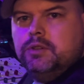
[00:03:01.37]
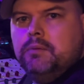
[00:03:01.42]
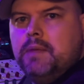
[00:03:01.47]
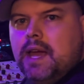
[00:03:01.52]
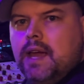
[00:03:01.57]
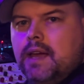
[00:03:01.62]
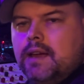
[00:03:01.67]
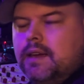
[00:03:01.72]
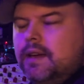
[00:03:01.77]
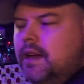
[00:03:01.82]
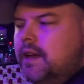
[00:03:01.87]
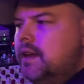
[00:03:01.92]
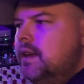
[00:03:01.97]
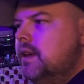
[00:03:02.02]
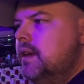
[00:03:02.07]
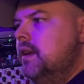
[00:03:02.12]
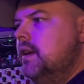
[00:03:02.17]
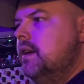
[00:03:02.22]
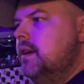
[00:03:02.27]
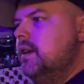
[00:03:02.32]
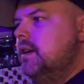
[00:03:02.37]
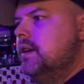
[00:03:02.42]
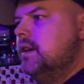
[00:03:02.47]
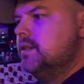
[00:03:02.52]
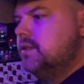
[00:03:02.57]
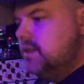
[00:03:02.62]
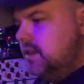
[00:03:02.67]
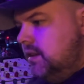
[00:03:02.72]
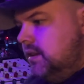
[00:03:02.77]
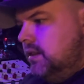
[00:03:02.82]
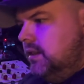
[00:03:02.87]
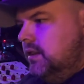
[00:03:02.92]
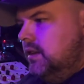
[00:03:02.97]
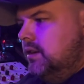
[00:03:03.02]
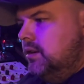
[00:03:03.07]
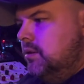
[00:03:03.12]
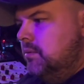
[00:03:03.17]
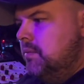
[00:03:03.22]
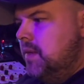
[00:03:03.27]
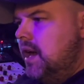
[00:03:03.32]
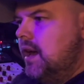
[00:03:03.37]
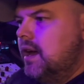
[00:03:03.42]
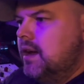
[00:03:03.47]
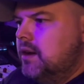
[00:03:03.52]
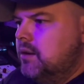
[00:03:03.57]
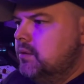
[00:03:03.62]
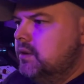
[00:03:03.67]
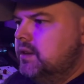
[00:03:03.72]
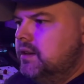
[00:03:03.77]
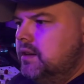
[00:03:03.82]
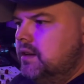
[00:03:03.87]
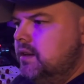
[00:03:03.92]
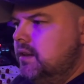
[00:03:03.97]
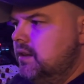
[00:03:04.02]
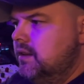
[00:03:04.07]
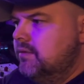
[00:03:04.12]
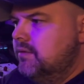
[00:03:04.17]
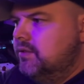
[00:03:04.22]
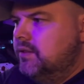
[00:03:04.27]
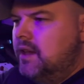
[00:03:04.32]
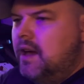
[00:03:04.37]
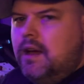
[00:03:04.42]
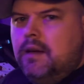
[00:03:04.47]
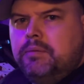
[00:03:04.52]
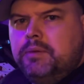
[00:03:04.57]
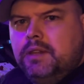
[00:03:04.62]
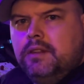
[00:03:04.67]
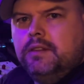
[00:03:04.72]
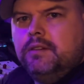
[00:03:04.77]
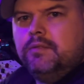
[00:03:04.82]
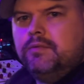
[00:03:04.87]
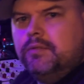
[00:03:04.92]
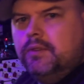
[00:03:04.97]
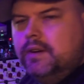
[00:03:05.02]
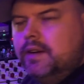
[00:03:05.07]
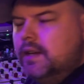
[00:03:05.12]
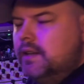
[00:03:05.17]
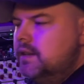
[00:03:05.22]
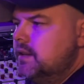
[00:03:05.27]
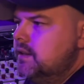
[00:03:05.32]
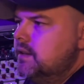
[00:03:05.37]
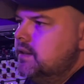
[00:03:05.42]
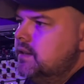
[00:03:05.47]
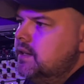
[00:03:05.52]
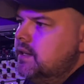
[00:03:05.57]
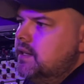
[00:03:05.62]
Mac guy. He has like the little Mac with the floppy in the front, and,